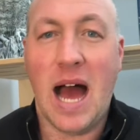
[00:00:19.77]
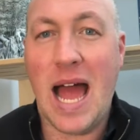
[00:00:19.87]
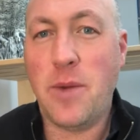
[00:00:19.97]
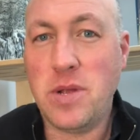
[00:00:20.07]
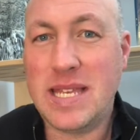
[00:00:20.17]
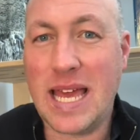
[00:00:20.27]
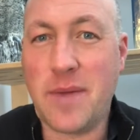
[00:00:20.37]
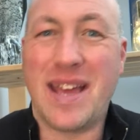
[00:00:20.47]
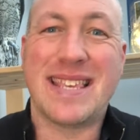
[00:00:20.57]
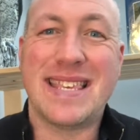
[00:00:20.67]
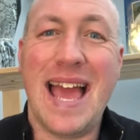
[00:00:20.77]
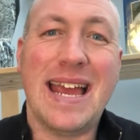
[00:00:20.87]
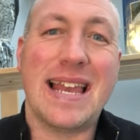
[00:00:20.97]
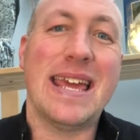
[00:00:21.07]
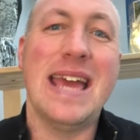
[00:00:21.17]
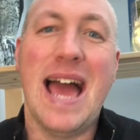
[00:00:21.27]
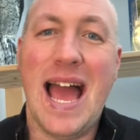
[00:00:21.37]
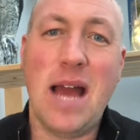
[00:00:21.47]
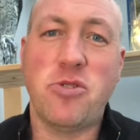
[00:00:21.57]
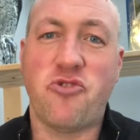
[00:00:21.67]
I will tell you exactly
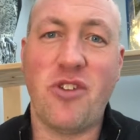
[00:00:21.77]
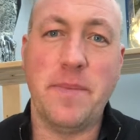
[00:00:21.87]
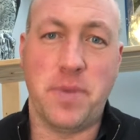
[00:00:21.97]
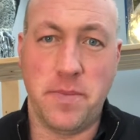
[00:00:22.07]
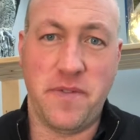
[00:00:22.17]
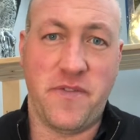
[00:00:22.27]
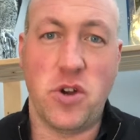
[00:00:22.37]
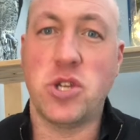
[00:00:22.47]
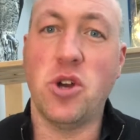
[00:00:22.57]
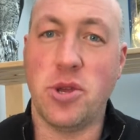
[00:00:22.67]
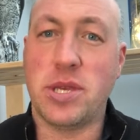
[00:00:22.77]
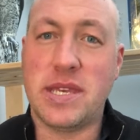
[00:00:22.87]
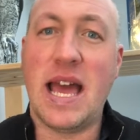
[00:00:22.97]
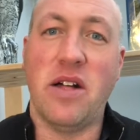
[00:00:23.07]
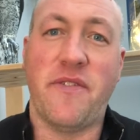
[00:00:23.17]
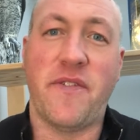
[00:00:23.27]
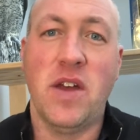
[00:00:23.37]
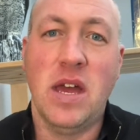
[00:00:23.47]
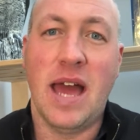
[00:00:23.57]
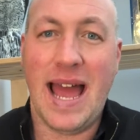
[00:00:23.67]
how to treat bumblefoot yourself
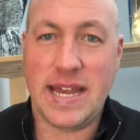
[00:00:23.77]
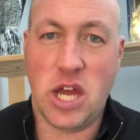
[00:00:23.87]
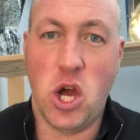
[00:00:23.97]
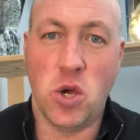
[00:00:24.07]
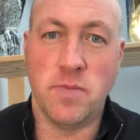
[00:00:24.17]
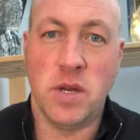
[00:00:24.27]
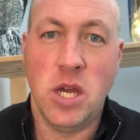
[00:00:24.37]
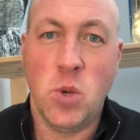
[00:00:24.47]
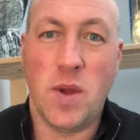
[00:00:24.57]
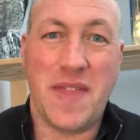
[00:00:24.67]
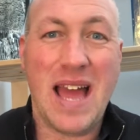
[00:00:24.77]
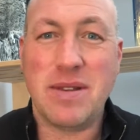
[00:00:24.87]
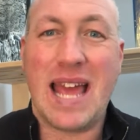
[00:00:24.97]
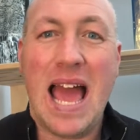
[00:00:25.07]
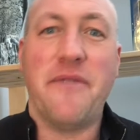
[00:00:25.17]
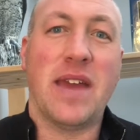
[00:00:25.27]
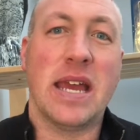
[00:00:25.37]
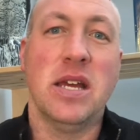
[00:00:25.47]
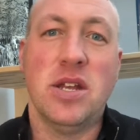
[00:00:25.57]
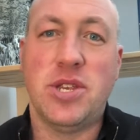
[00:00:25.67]
at home without
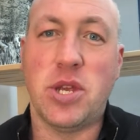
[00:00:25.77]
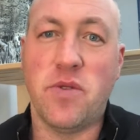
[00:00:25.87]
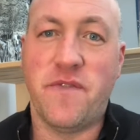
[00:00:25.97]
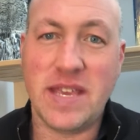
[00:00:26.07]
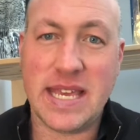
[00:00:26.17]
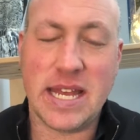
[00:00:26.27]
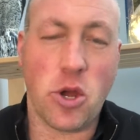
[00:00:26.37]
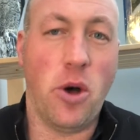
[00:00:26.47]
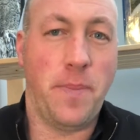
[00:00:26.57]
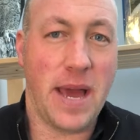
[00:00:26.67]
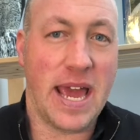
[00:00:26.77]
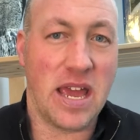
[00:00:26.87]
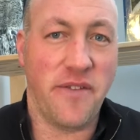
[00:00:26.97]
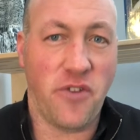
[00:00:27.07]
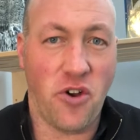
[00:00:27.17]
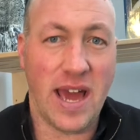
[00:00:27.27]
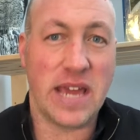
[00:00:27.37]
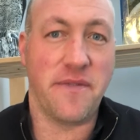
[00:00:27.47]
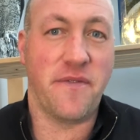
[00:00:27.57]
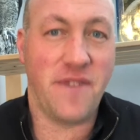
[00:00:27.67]
having to visit or pay for
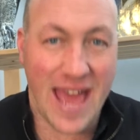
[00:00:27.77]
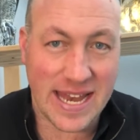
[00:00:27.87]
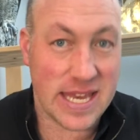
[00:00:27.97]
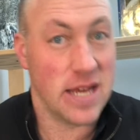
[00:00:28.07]
a vet,